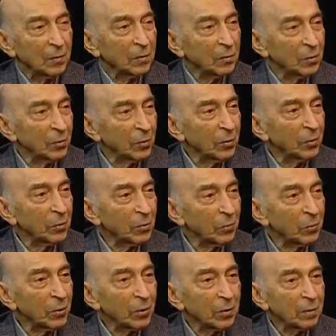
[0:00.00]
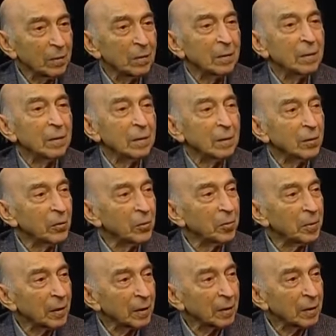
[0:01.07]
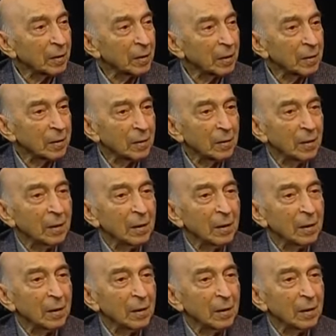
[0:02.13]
Do good work, you will be recognized.